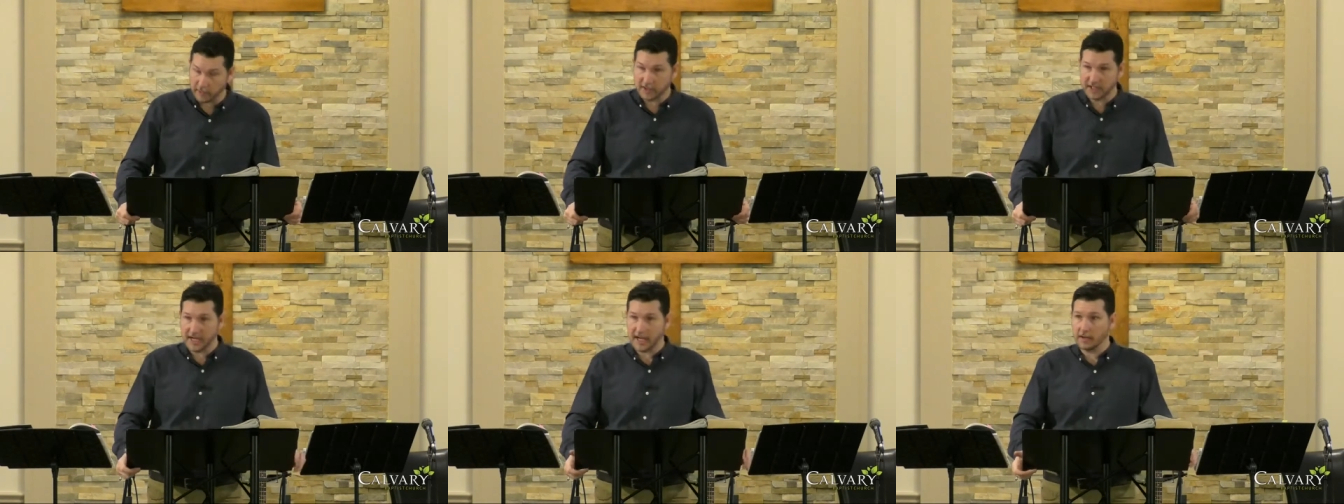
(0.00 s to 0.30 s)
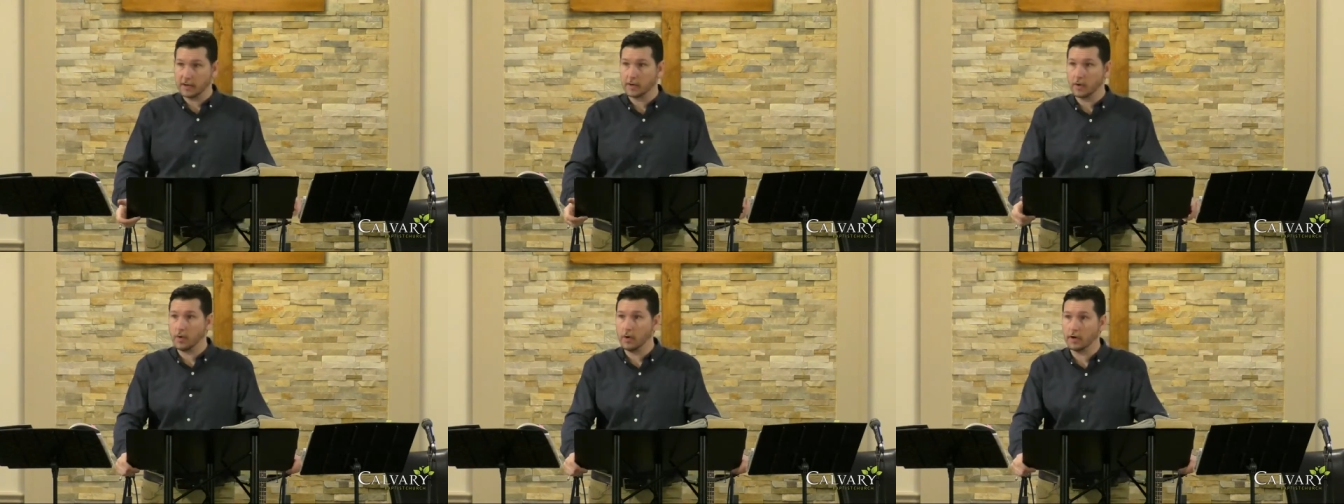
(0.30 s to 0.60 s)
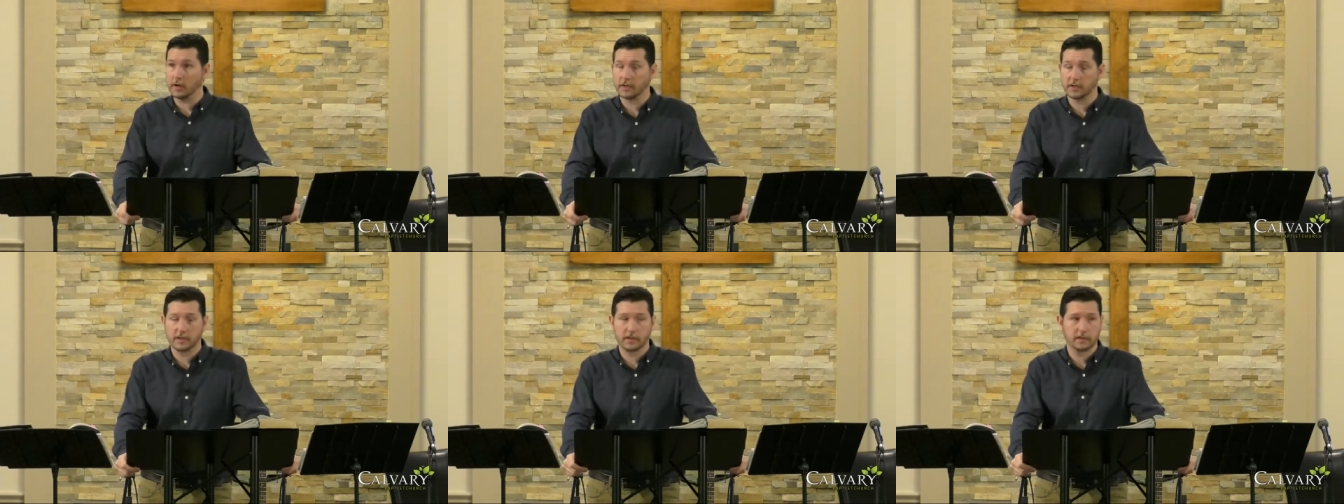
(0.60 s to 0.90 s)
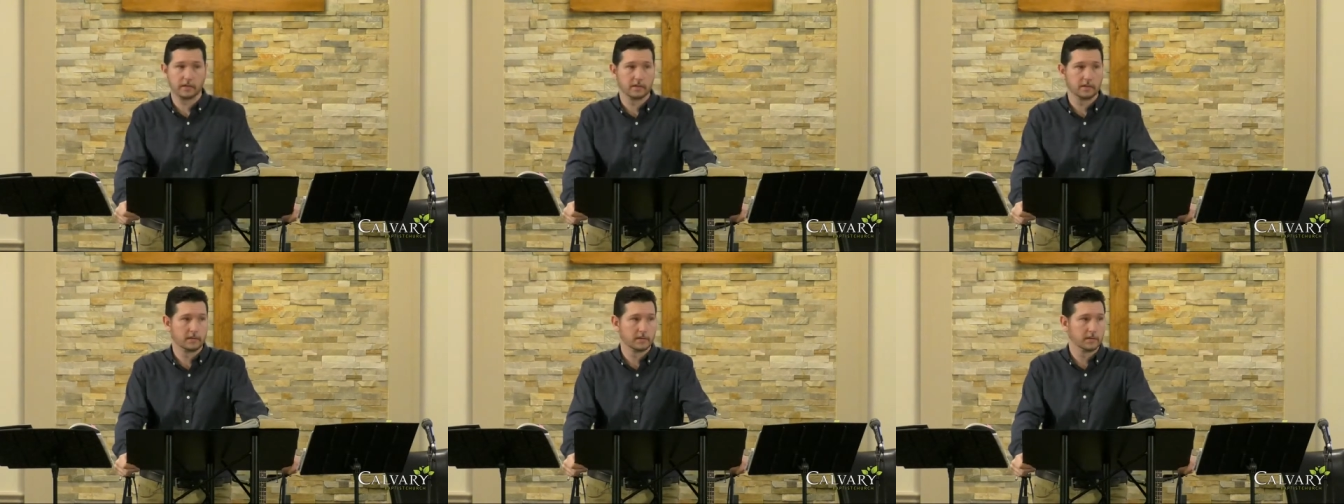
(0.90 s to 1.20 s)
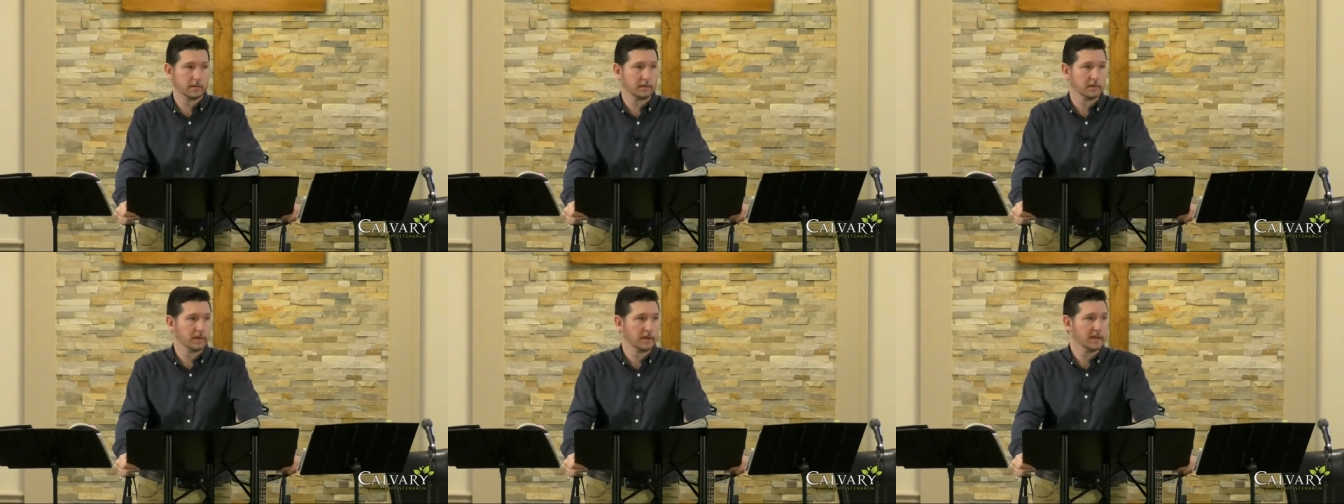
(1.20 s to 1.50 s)
stay the course.
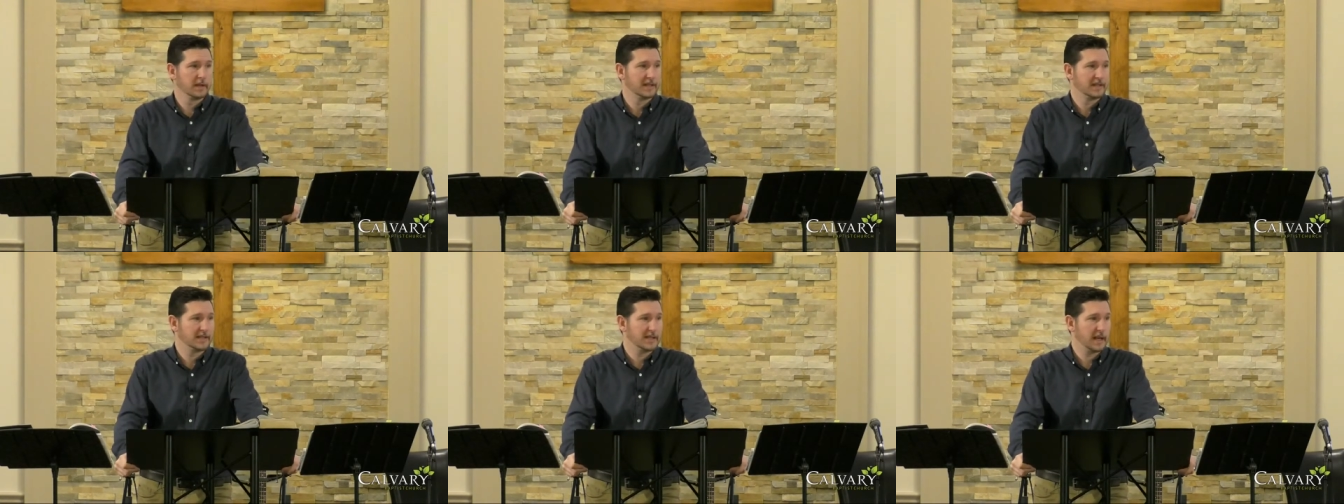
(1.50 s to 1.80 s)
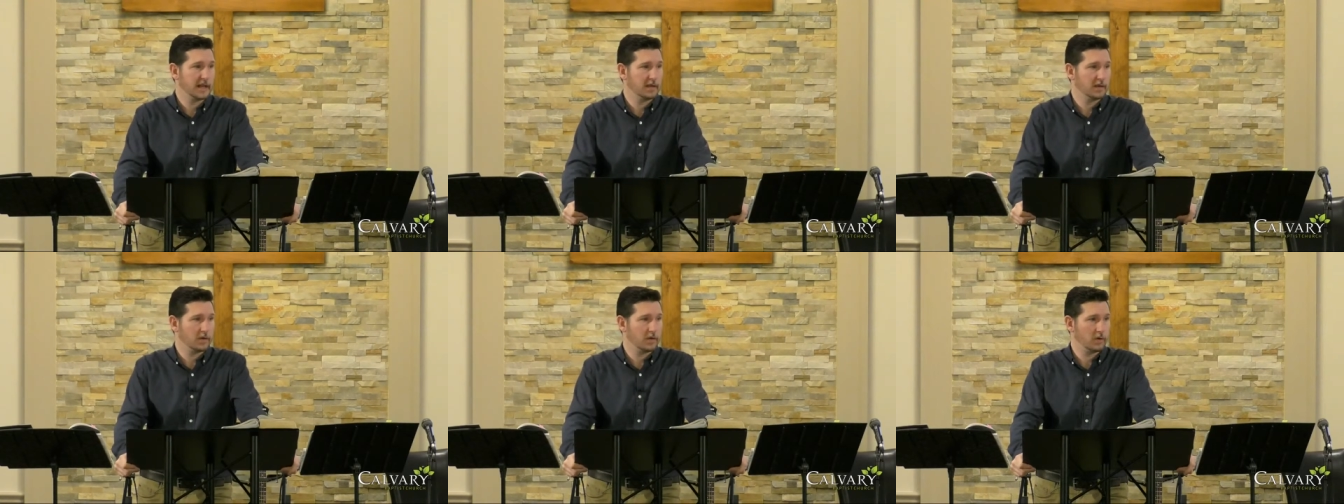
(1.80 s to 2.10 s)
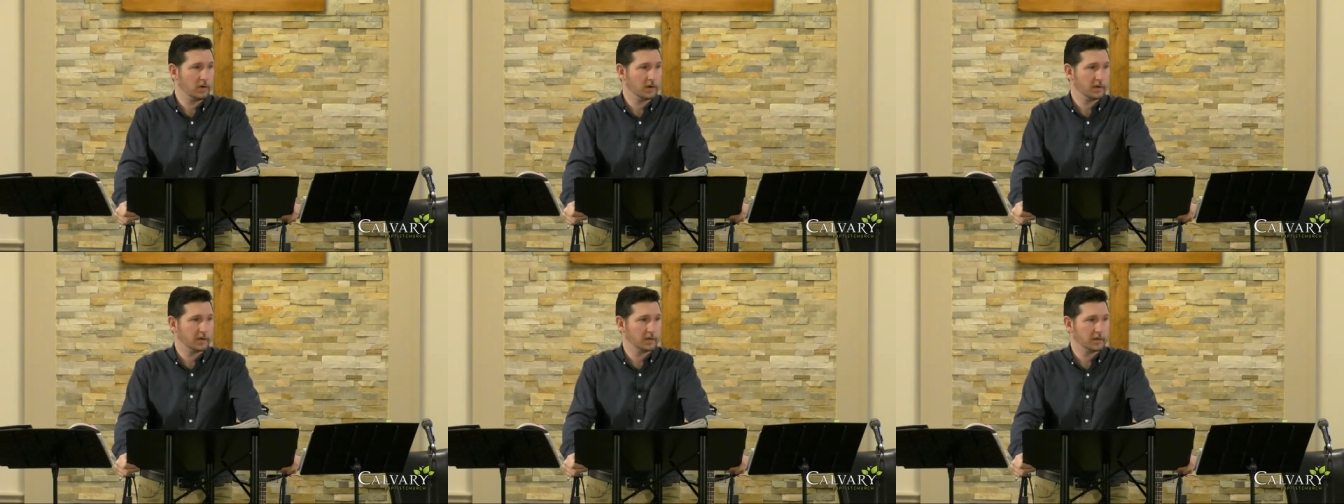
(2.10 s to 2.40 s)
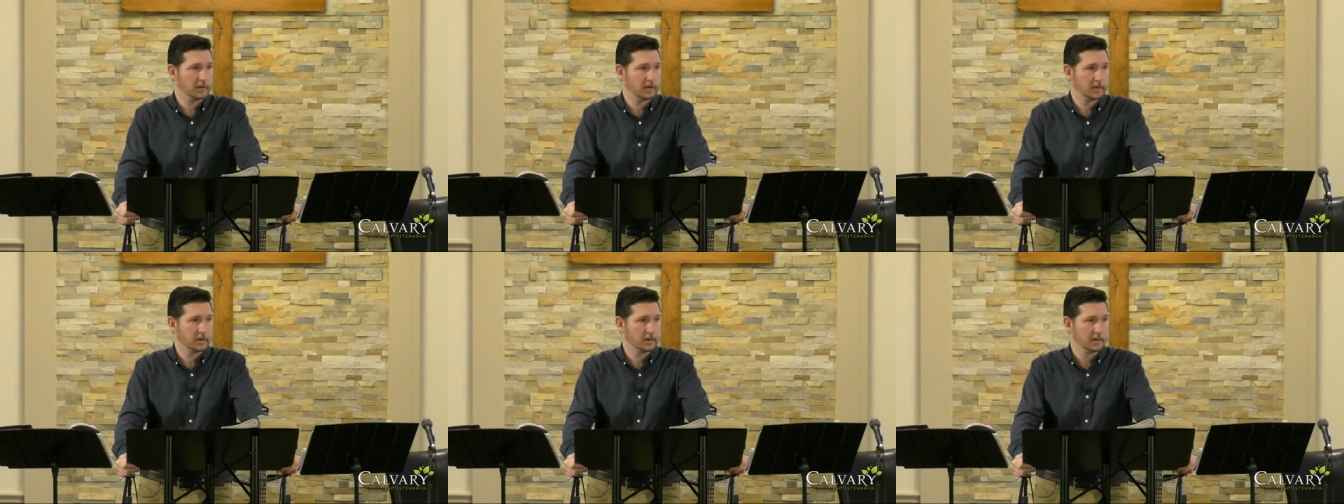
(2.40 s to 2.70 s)
Stay the course.